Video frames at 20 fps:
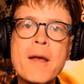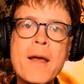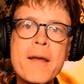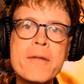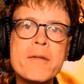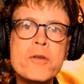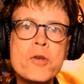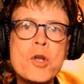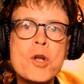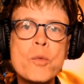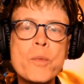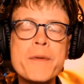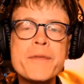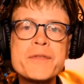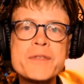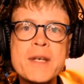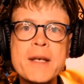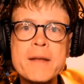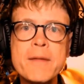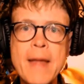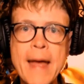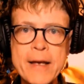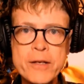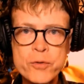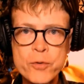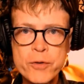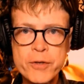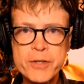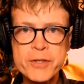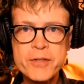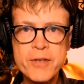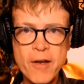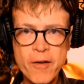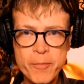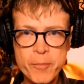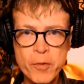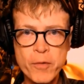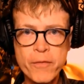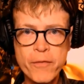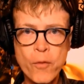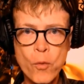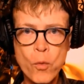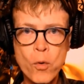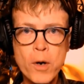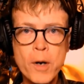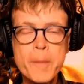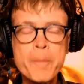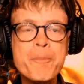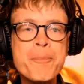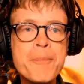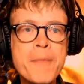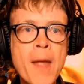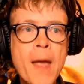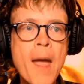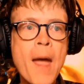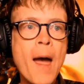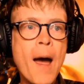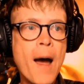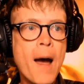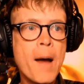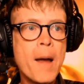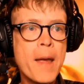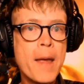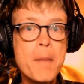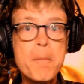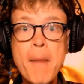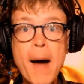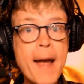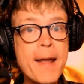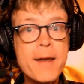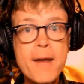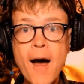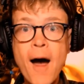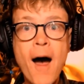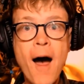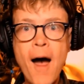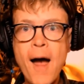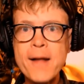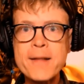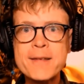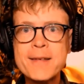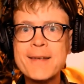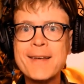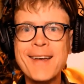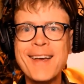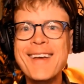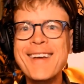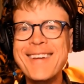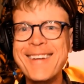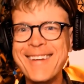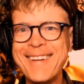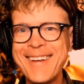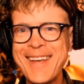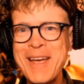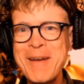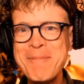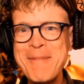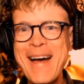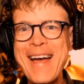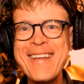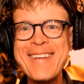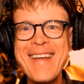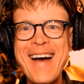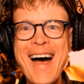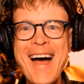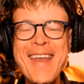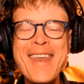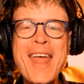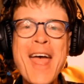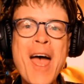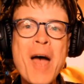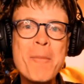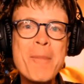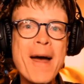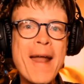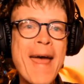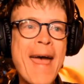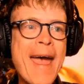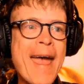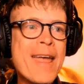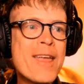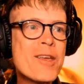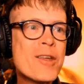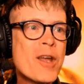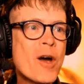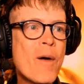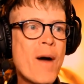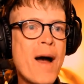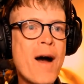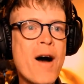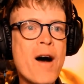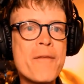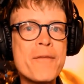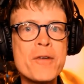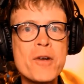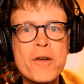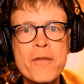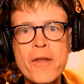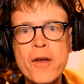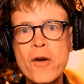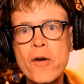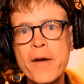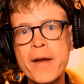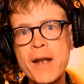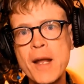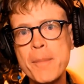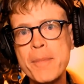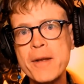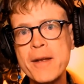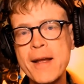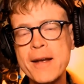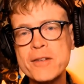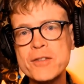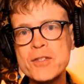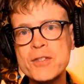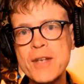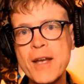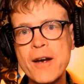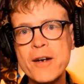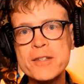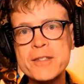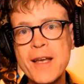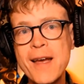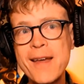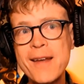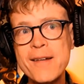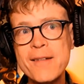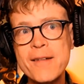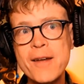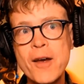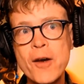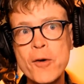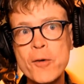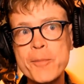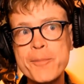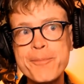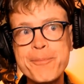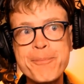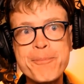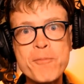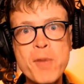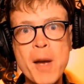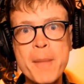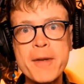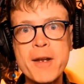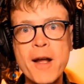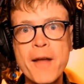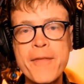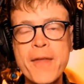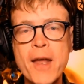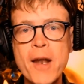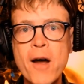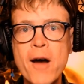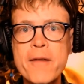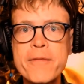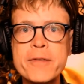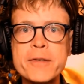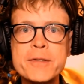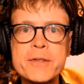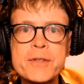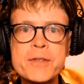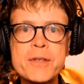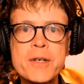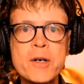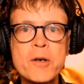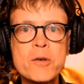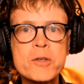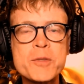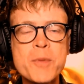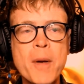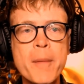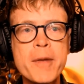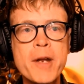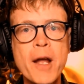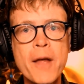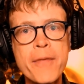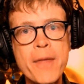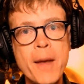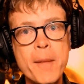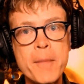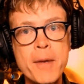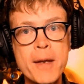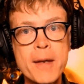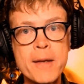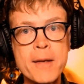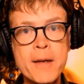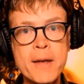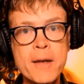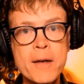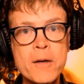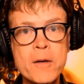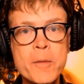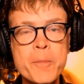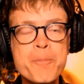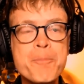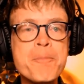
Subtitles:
You know, we've seen that sort of stuff before. It might not. It might not. But hey, you know, how often are they going up and down stairs? I don't know. Probably not that often, so it's probably not that big a deal.